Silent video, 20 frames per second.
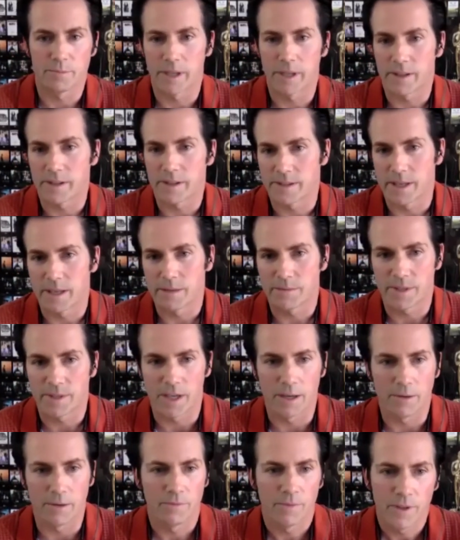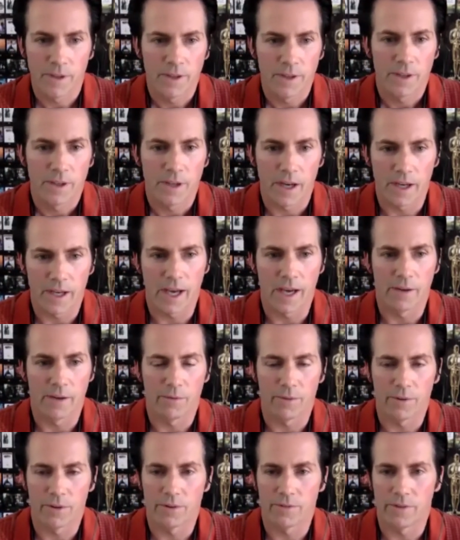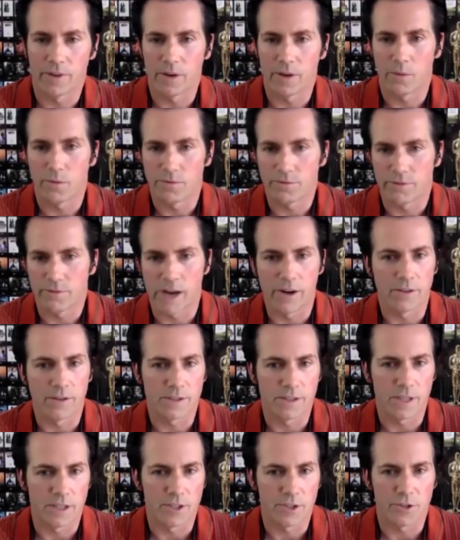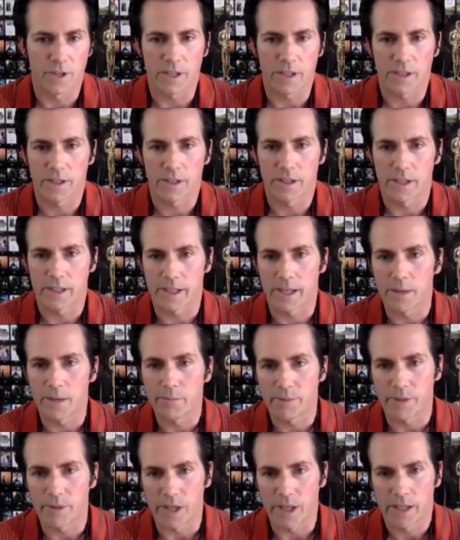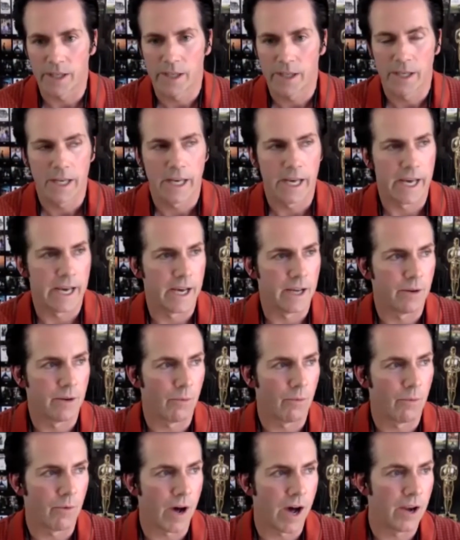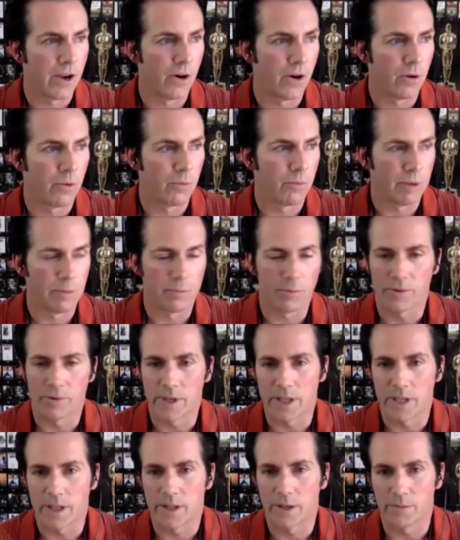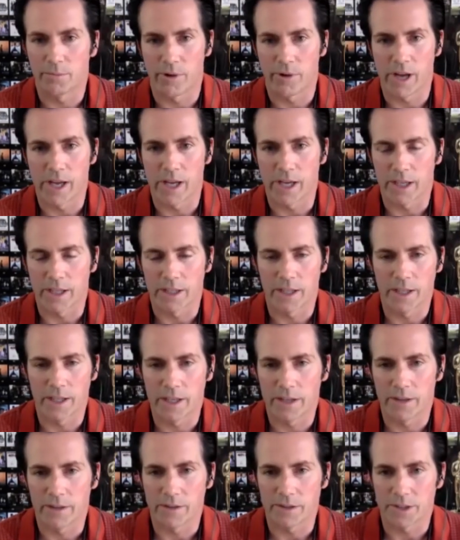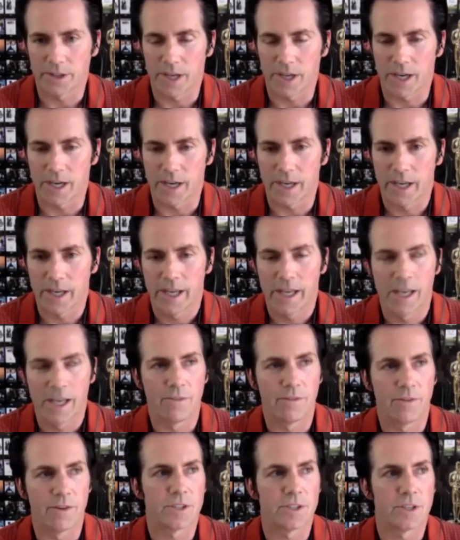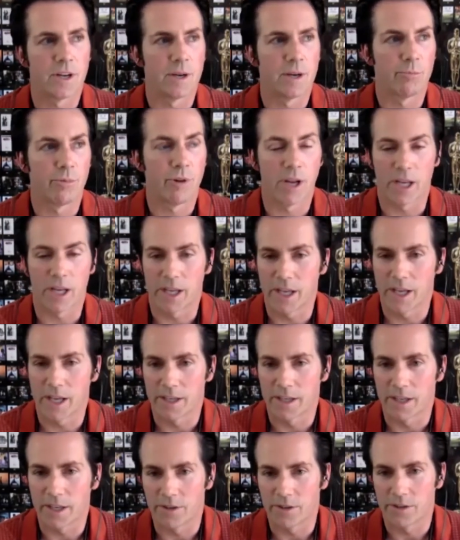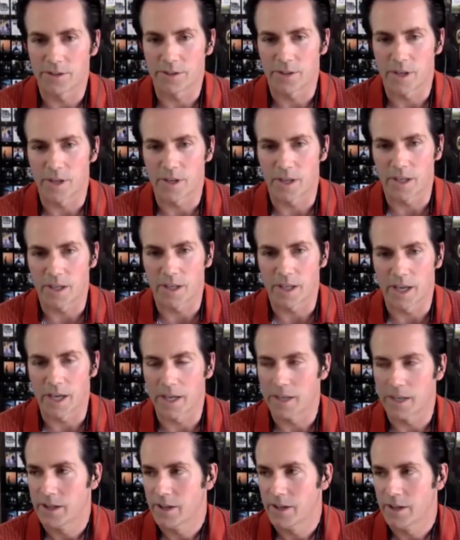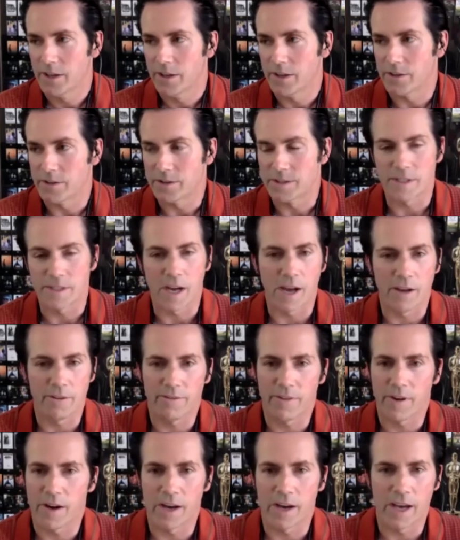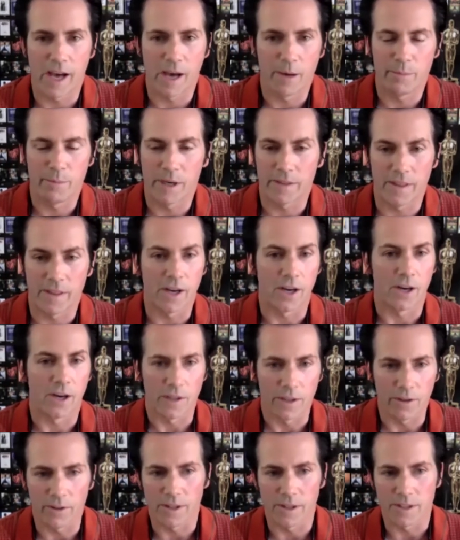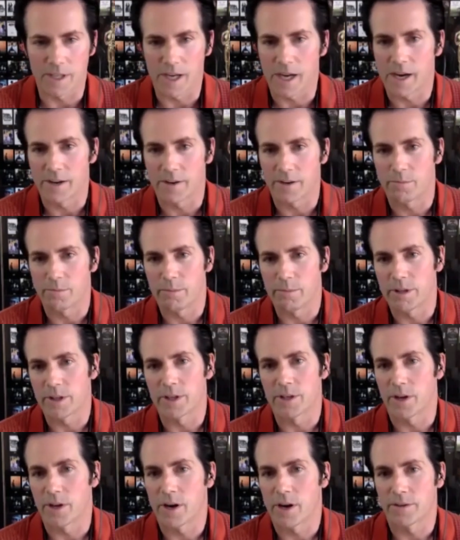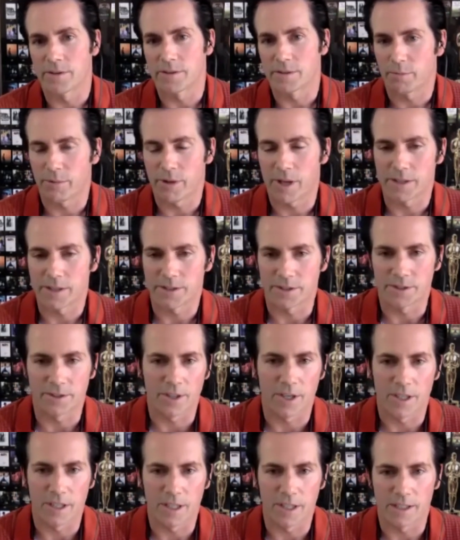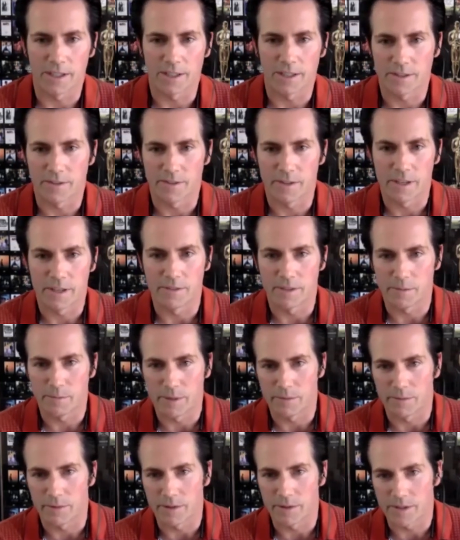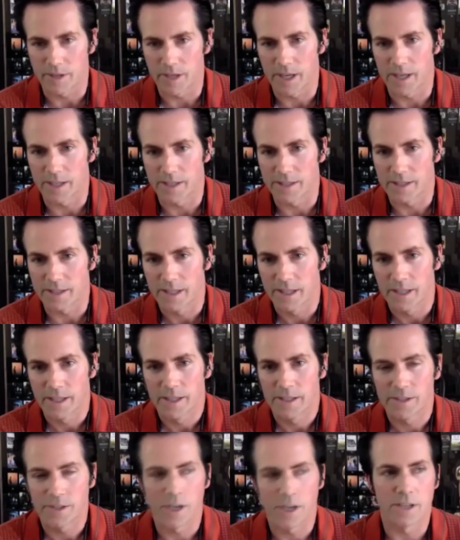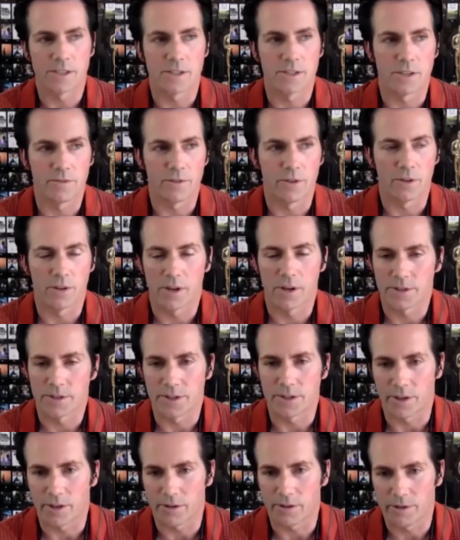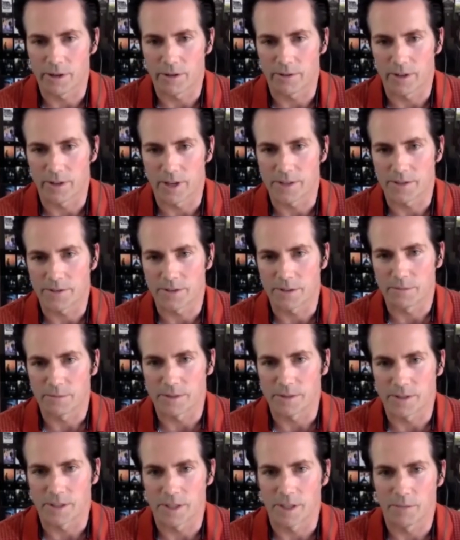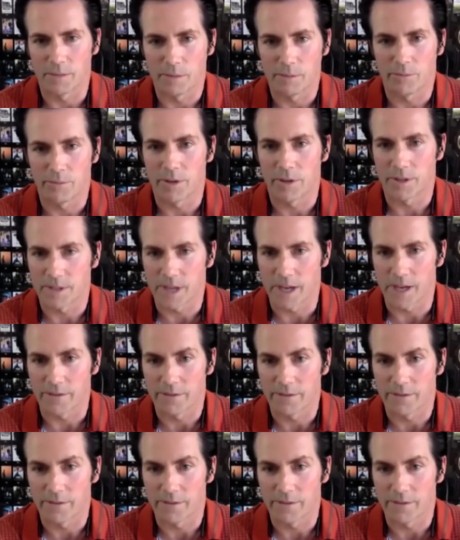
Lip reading: But at the same time, again, we're a very writer-centric company. And I know people need their break and they need their shot. If you're trying to break in and you're trying to get your sci-fi epic that clearly is $100 million plus, you're trying to get to Steven Spielberg's hands, chances of you launching your career with that script is going to be pretty tough.